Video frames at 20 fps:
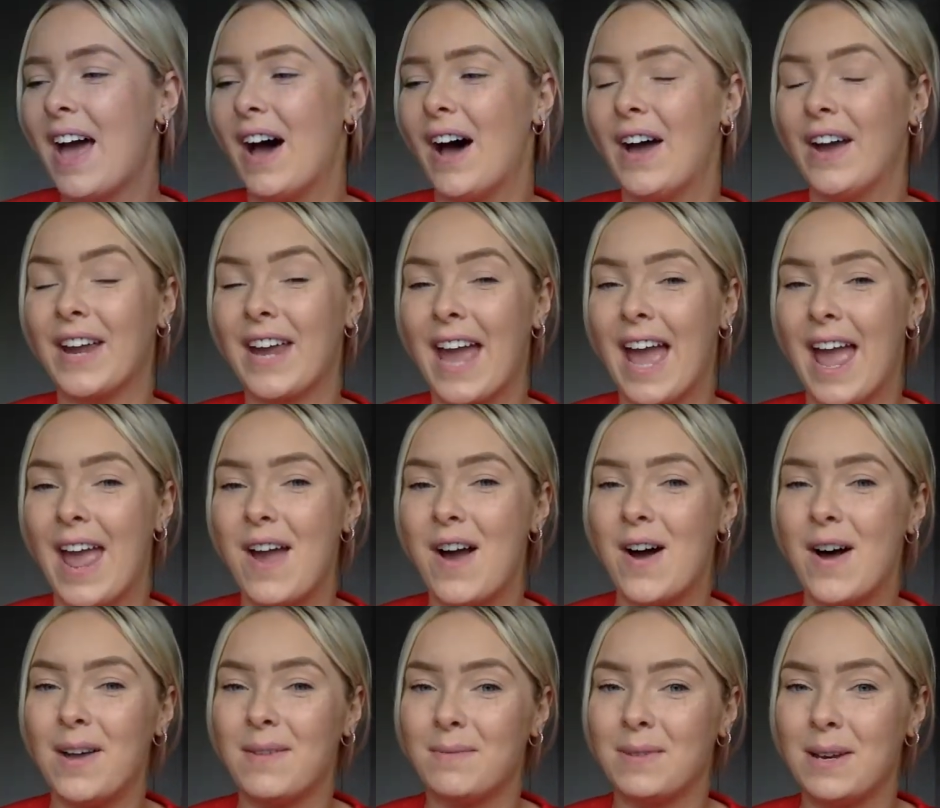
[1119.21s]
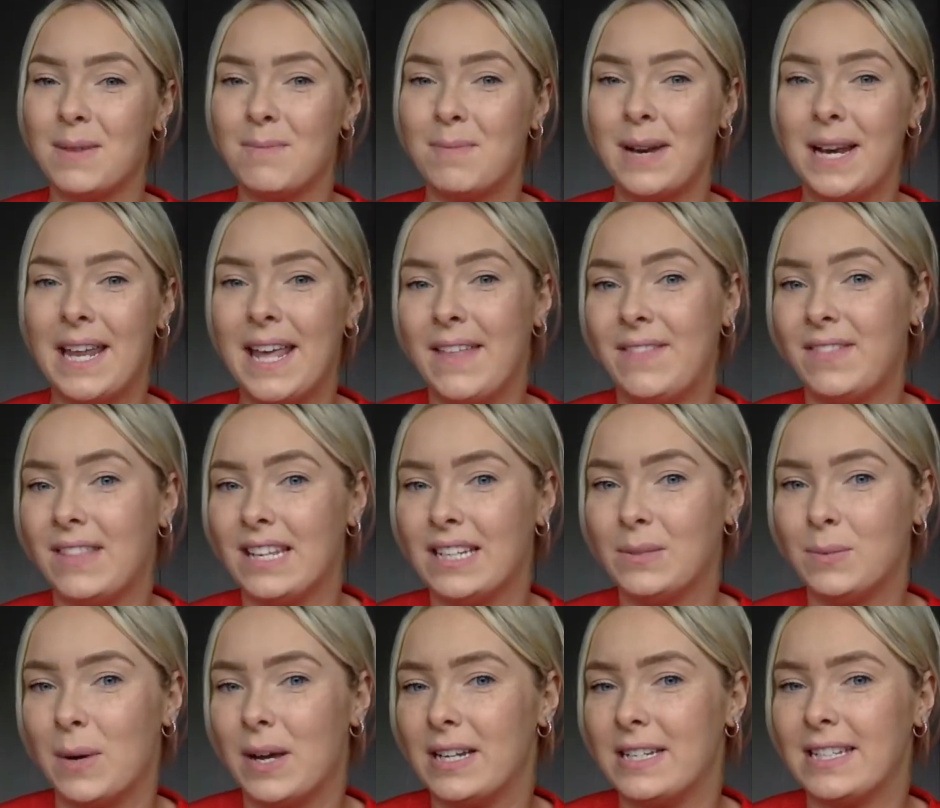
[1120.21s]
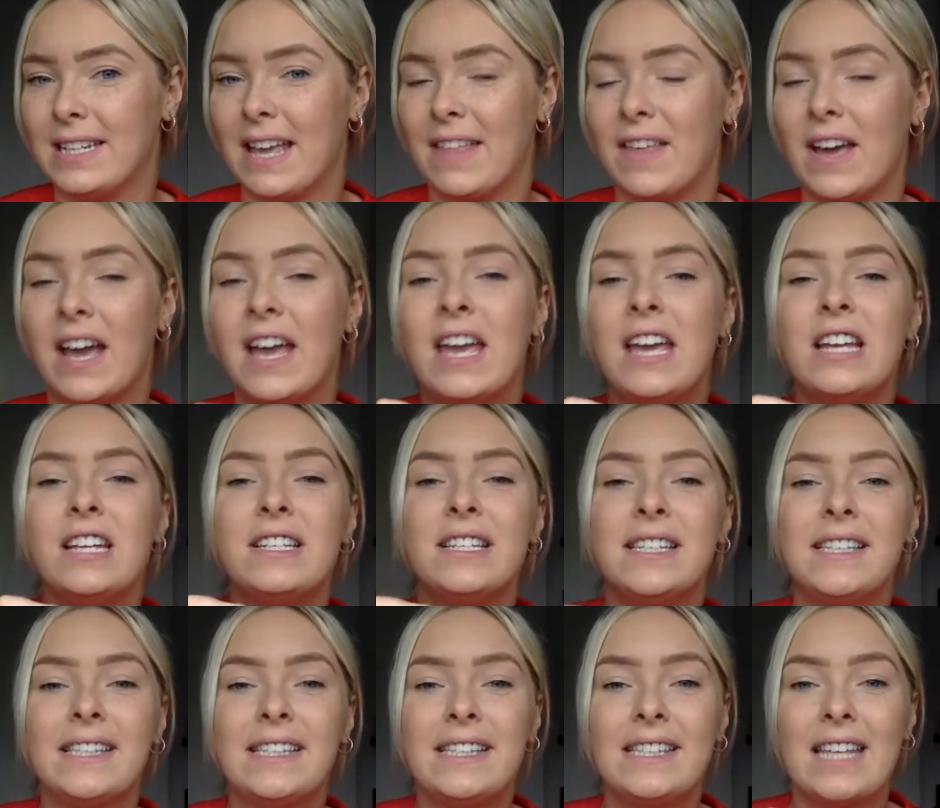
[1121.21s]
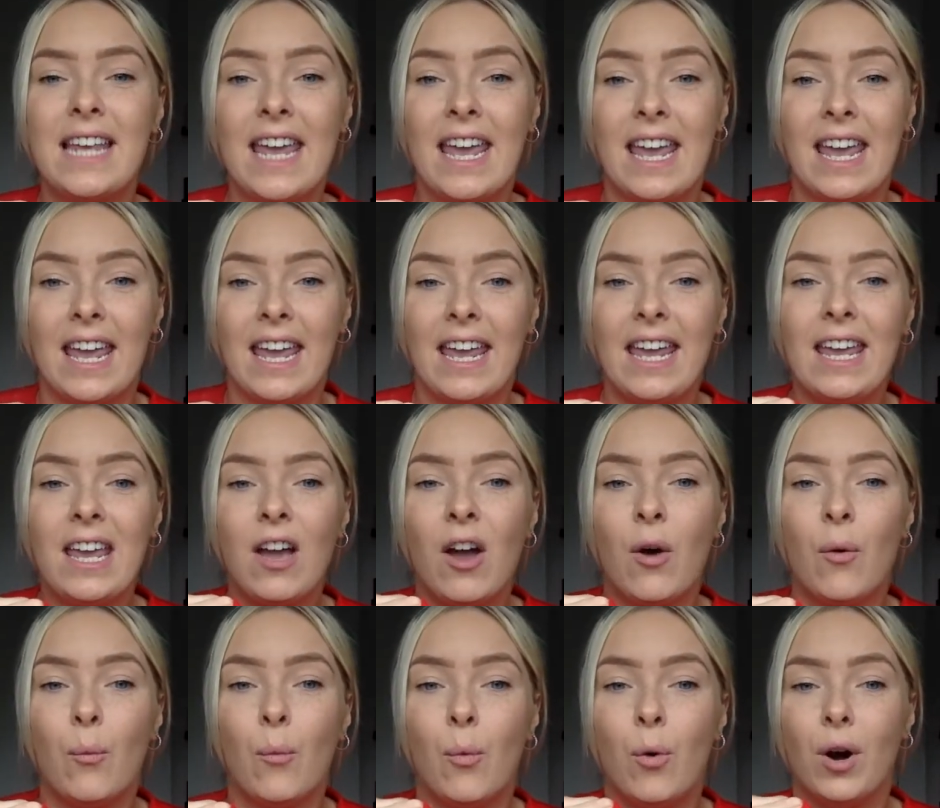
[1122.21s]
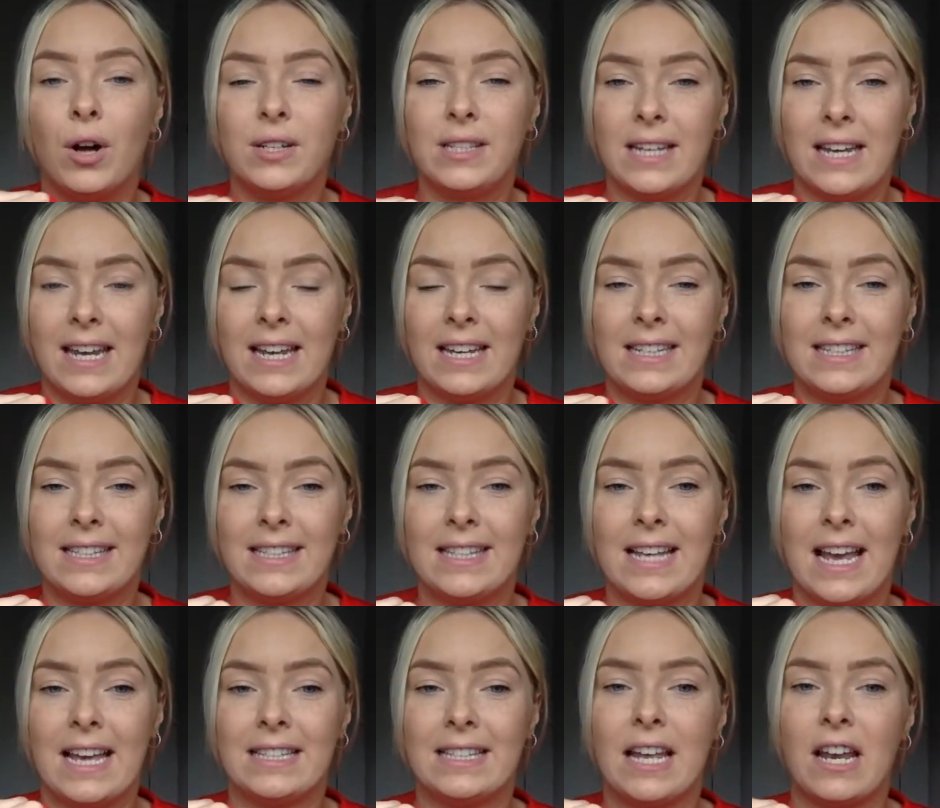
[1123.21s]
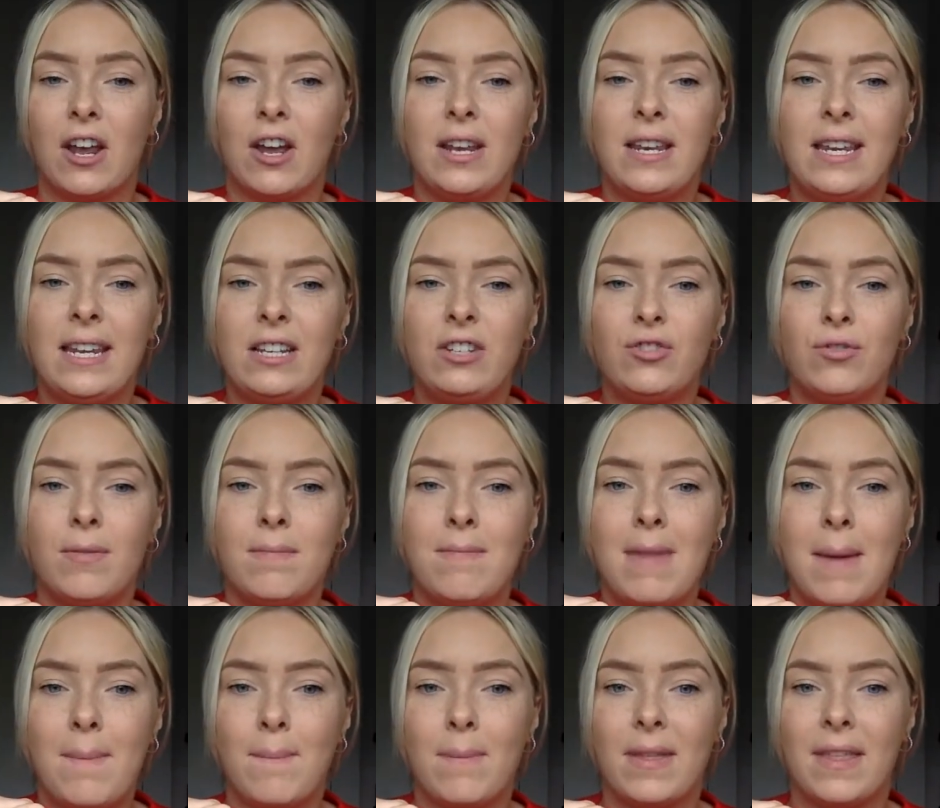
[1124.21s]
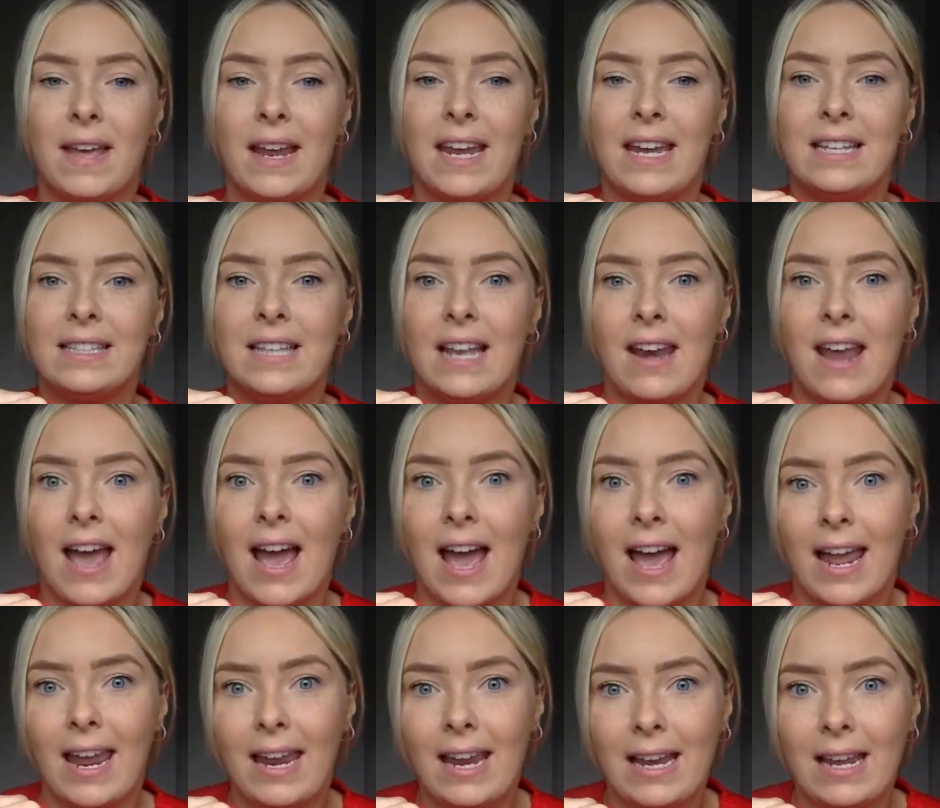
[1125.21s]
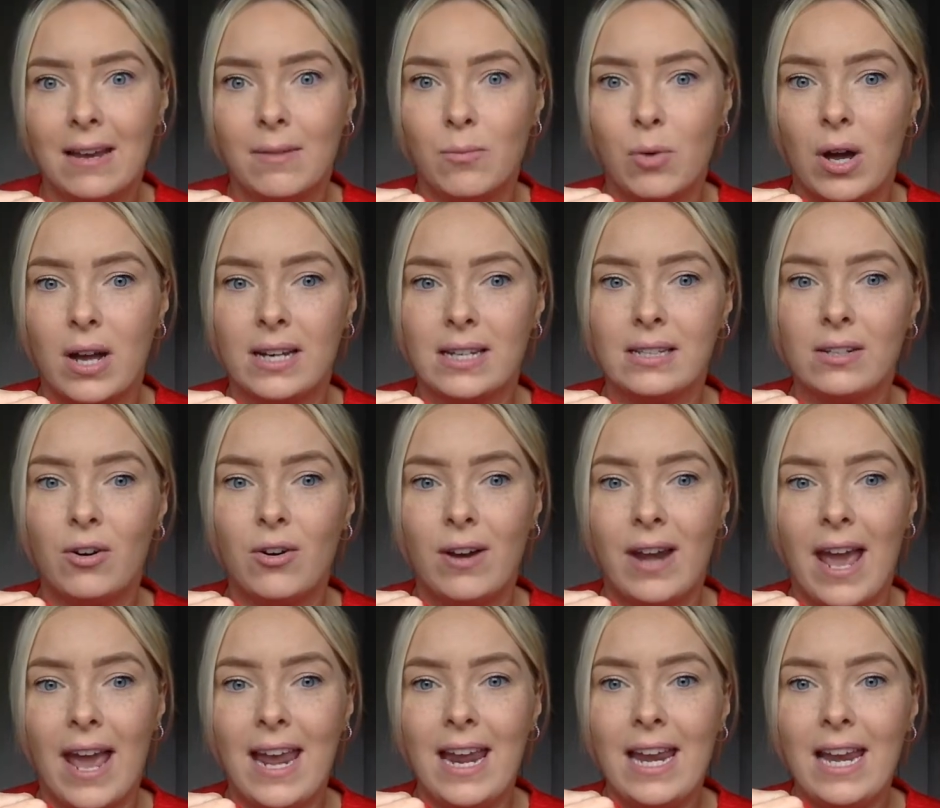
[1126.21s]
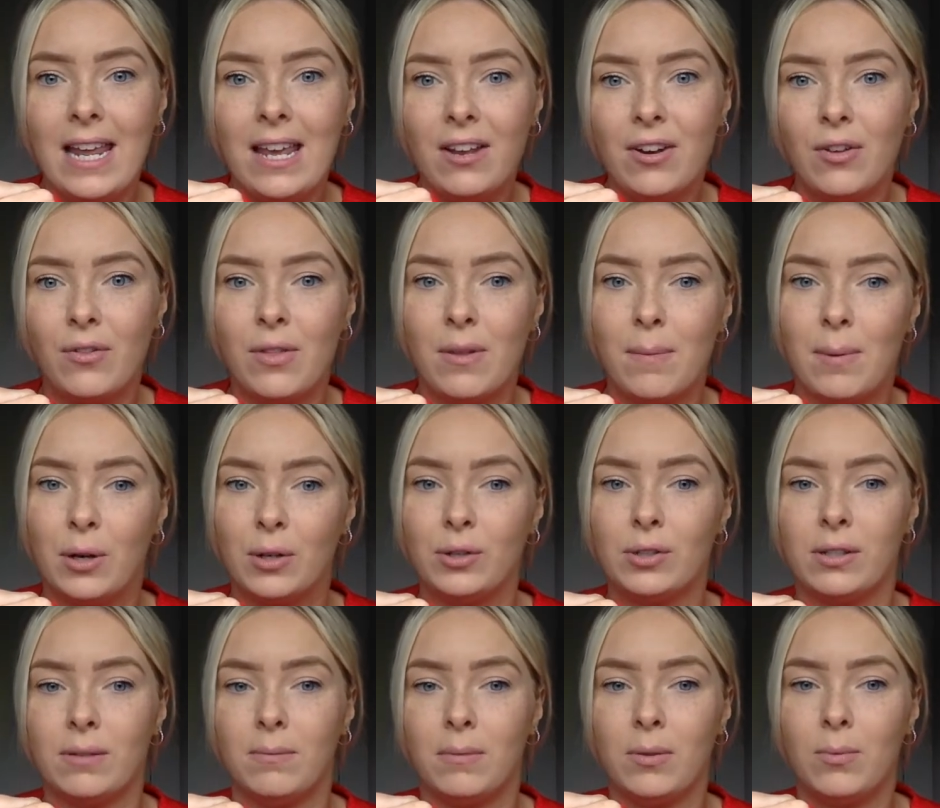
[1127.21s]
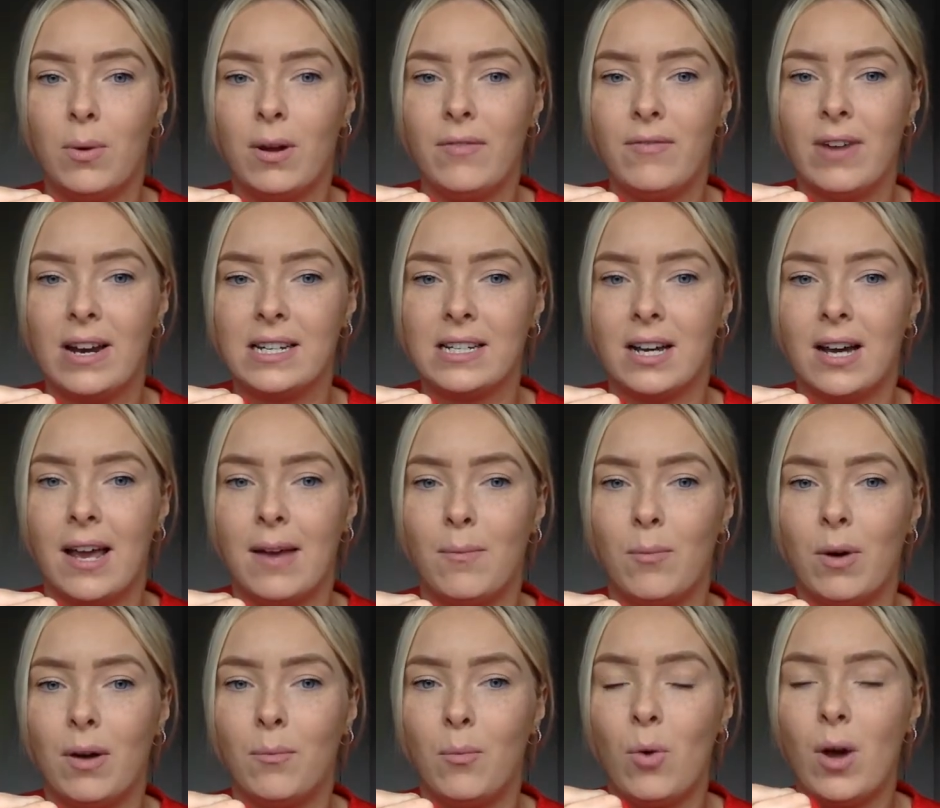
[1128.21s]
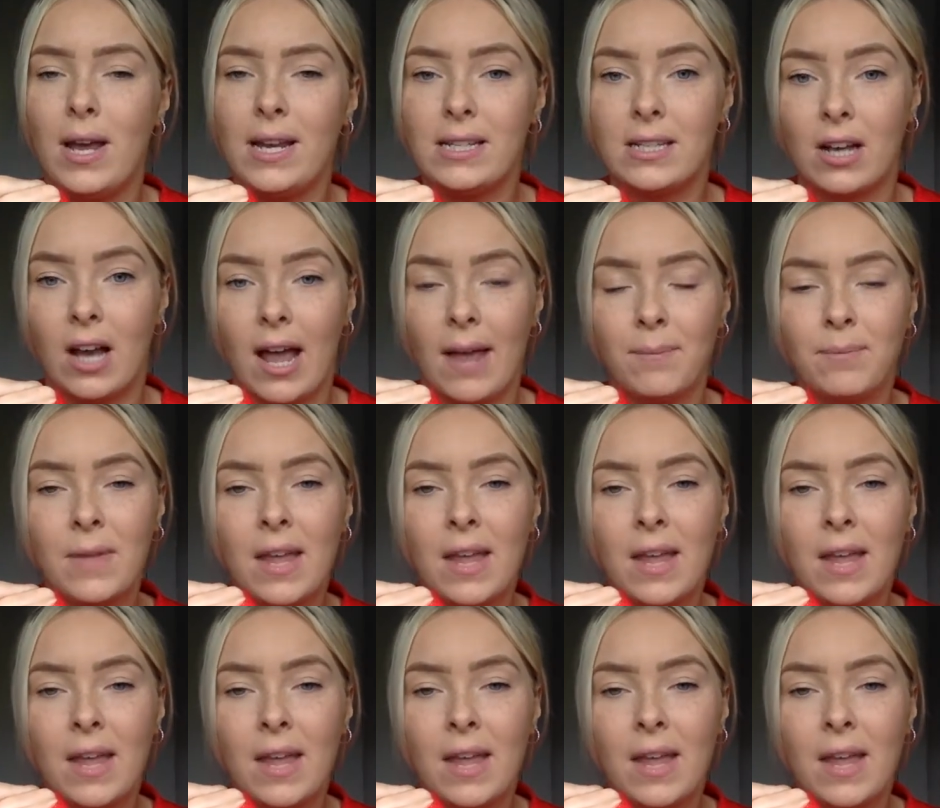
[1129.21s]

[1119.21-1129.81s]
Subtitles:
Okay, I'm going to blend this word together to see what it says. And I need to remember that it is an alien word. It's got an alien on the bottom with one red eye and one white eye.